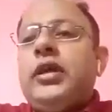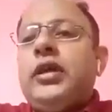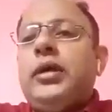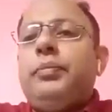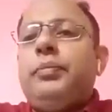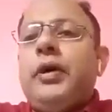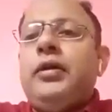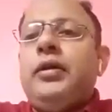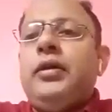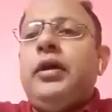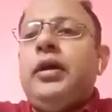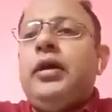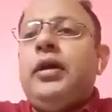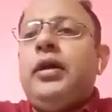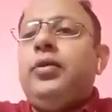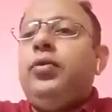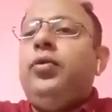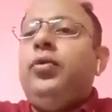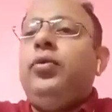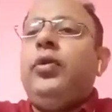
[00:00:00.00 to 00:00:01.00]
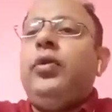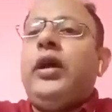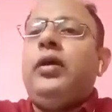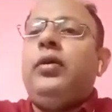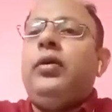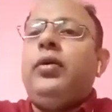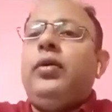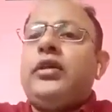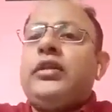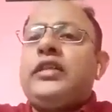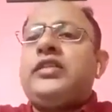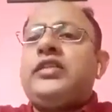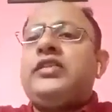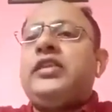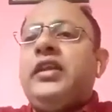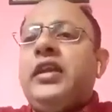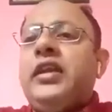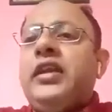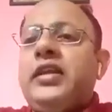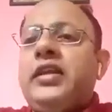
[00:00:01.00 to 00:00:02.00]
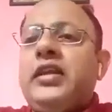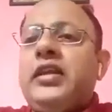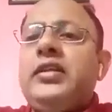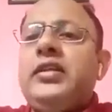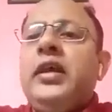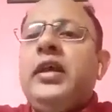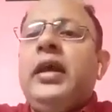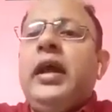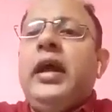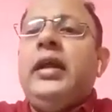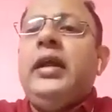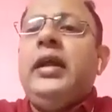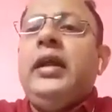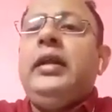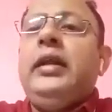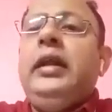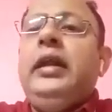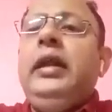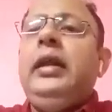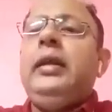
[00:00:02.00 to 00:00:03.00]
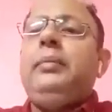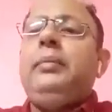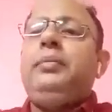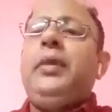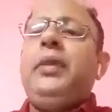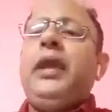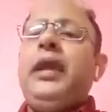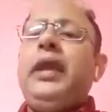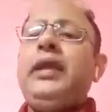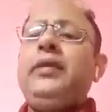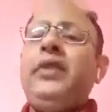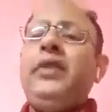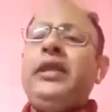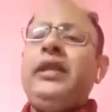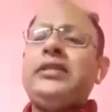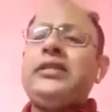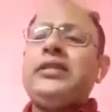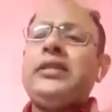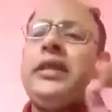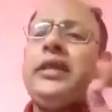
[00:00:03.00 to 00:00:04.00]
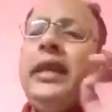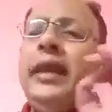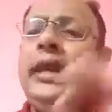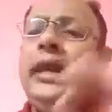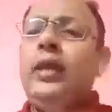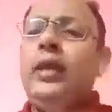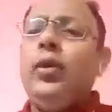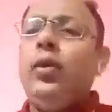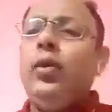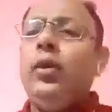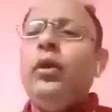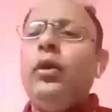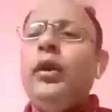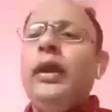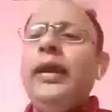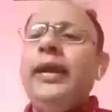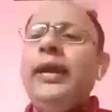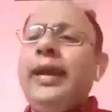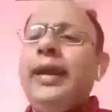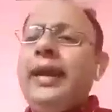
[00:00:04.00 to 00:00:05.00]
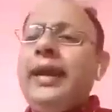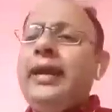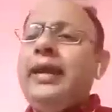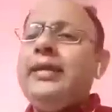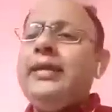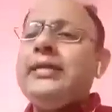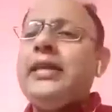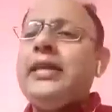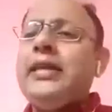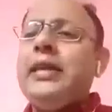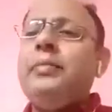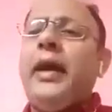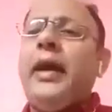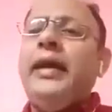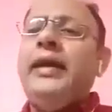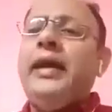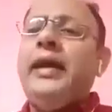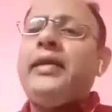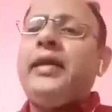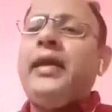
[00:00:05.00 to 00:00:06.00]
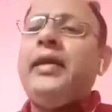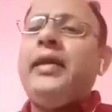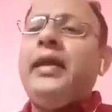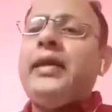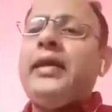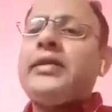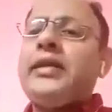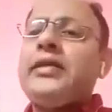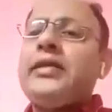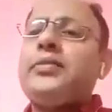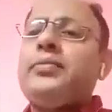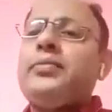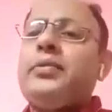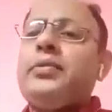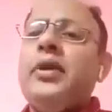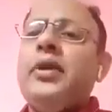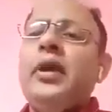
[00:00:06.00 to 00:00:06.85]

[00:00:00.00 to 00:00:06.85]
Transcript: Japan, who was assassinated, and he played a very key role in enhancing bilateral relations